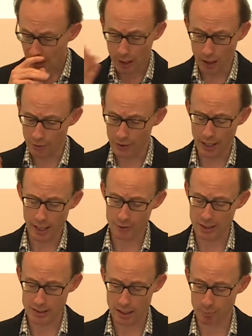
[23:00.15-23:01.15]
There are
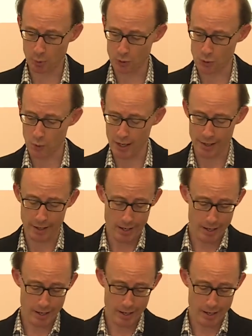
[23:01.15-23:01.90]
other examples where,